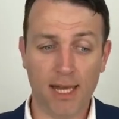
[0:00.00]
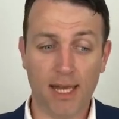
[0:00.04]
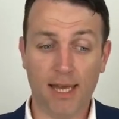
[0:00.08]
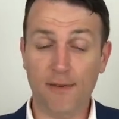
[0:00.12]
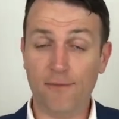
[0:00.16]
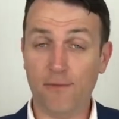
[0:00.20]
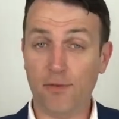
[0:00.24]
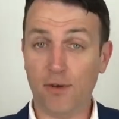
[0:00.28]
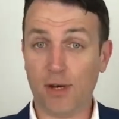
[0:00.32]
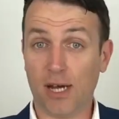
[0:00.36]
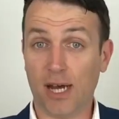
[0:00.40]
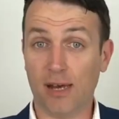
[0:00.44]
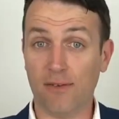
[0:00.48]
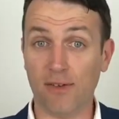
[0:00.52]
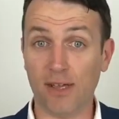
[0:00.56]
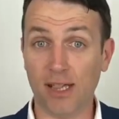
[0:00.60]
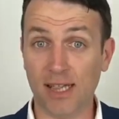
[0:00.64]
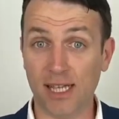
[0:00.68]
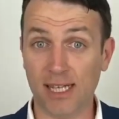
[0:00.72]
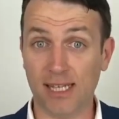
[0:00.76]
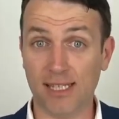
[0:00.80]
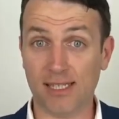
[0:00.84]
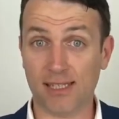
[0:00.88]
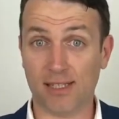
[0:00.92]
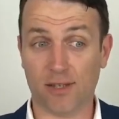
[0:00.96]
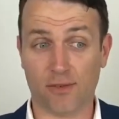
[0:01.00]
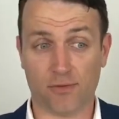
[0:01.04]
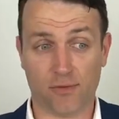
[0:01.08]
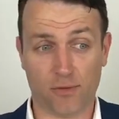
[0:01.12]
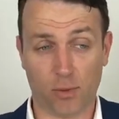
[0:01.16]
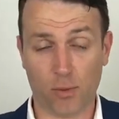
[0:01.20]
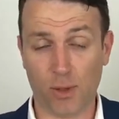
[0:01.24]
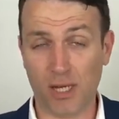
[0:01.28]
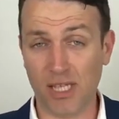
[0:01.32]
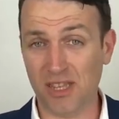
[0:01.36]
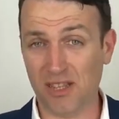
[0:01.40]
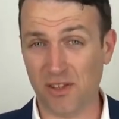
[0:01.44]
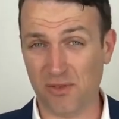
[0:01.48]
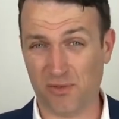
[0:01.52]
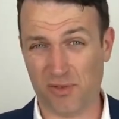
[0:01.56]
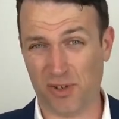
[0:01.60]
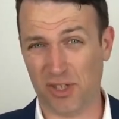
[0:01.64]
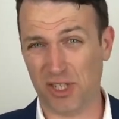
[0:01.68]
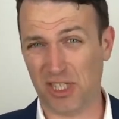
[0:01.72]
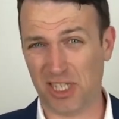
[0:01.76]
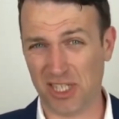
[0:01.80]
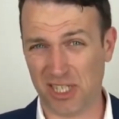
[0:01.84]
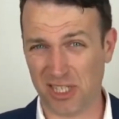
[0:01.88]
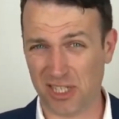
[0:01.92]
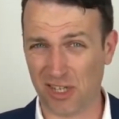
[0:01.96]
If you have a list of 20,
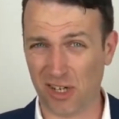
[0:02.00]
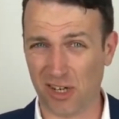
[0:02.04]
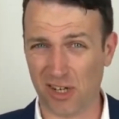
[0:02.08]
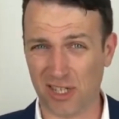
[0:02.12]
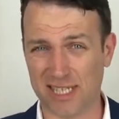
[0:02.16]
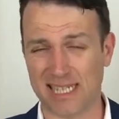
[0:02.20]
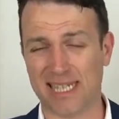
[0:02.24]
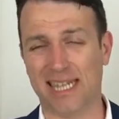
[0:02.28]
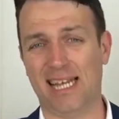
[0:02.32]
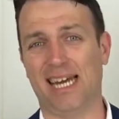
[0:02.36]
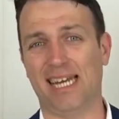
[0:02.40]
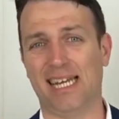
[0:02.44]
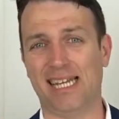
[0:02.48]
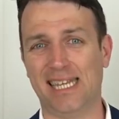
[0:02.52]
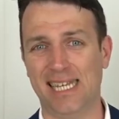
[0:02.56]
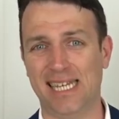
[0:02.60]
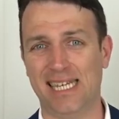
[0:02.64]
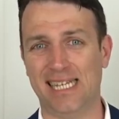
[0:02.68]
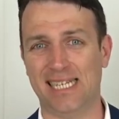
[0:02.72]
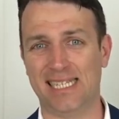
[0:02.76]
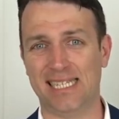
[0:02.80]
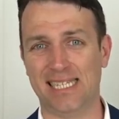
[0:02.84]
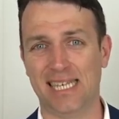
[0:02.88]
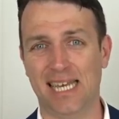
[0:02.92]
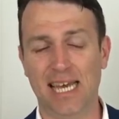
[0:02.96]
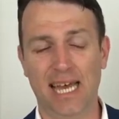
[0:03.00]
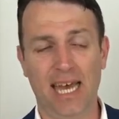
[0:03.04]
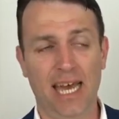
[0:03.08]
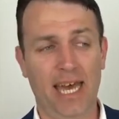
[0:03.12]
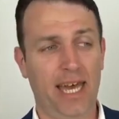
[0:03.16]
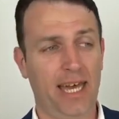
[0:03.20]
30 stocks like this,